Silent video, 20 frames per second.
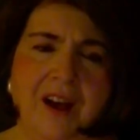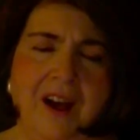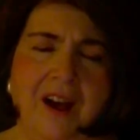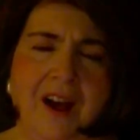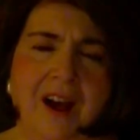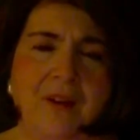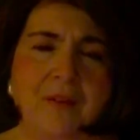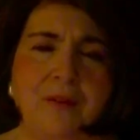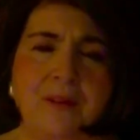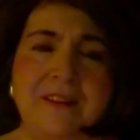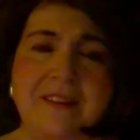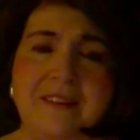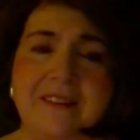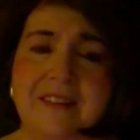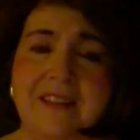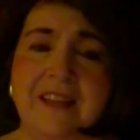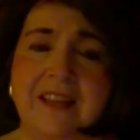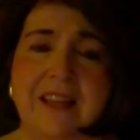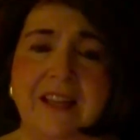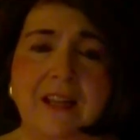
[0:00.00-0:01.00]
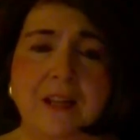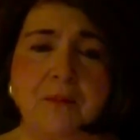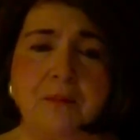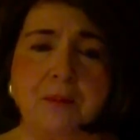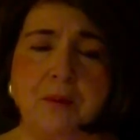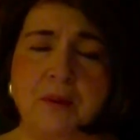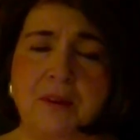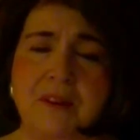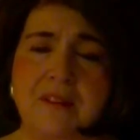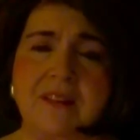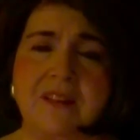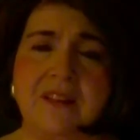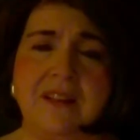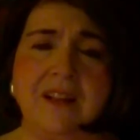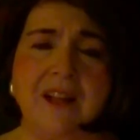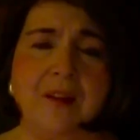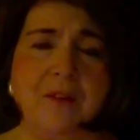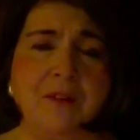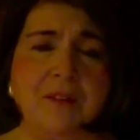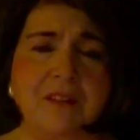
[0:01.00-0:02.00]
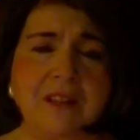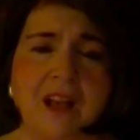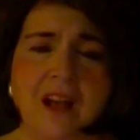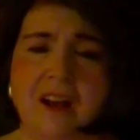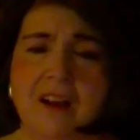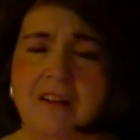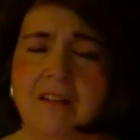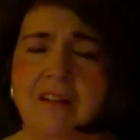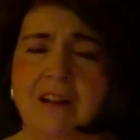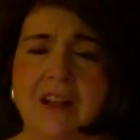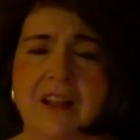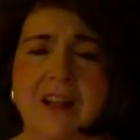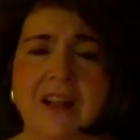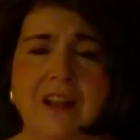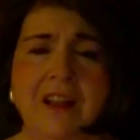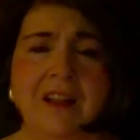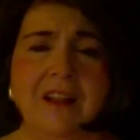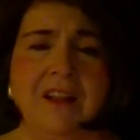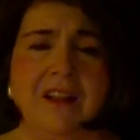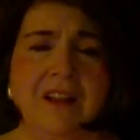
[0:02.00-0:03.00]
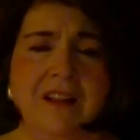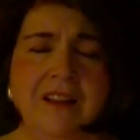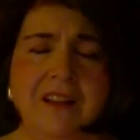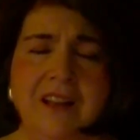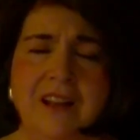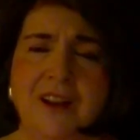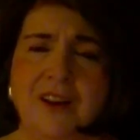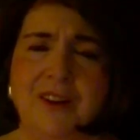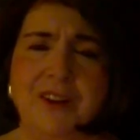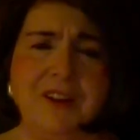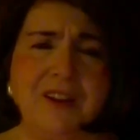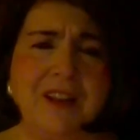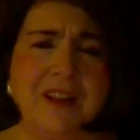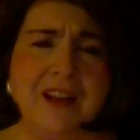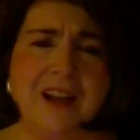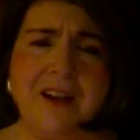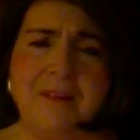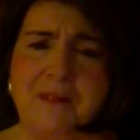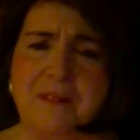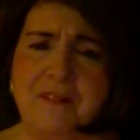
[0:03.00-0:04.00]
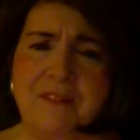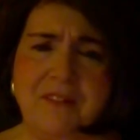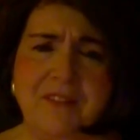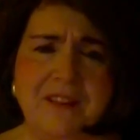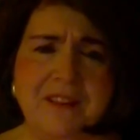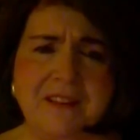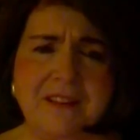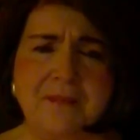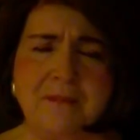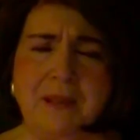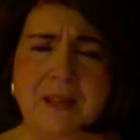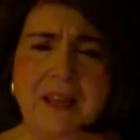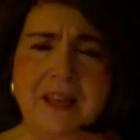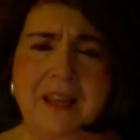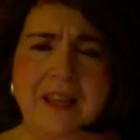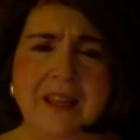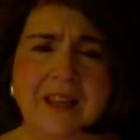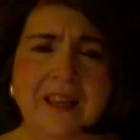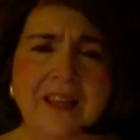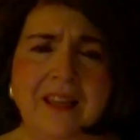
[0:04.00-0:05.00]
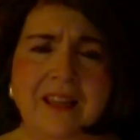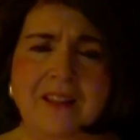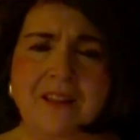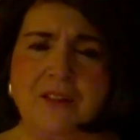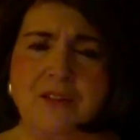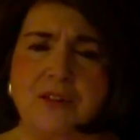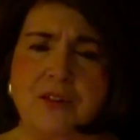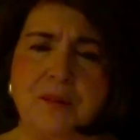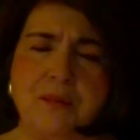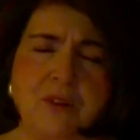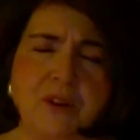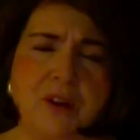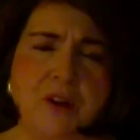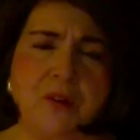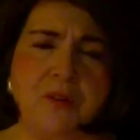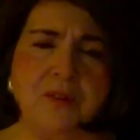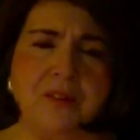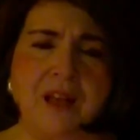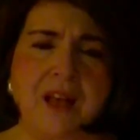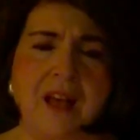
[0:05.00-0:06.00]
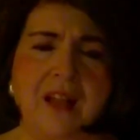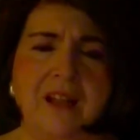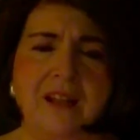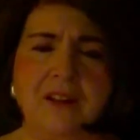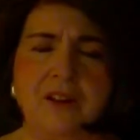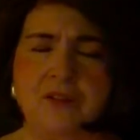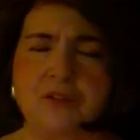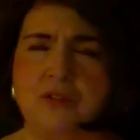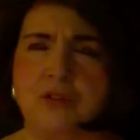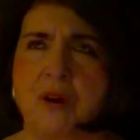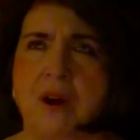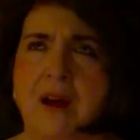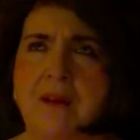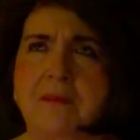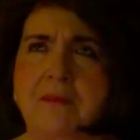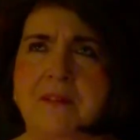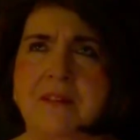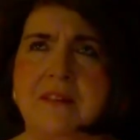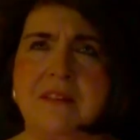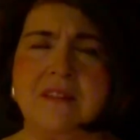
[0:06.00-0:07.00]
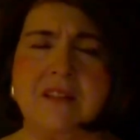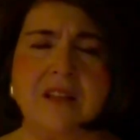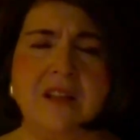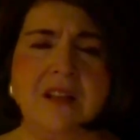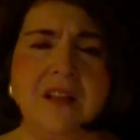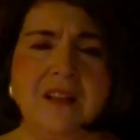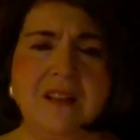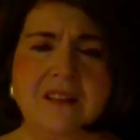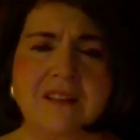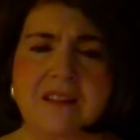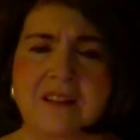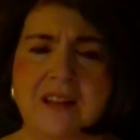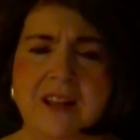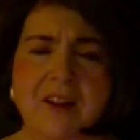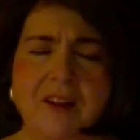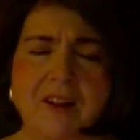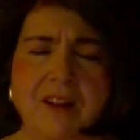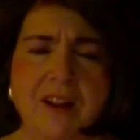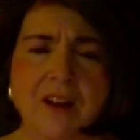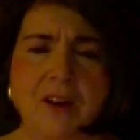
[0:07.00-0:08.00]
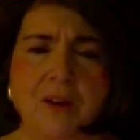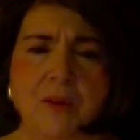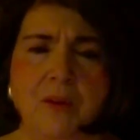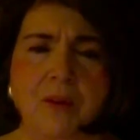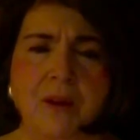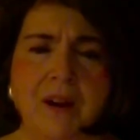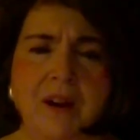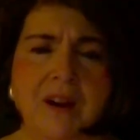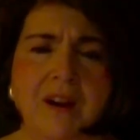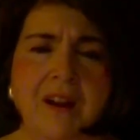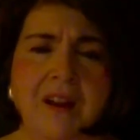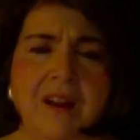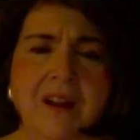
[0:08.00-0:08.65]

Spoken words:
I was sick and in prison, I was hungry, you didn't come and visit me. The scripture goes on and describes this scenario where,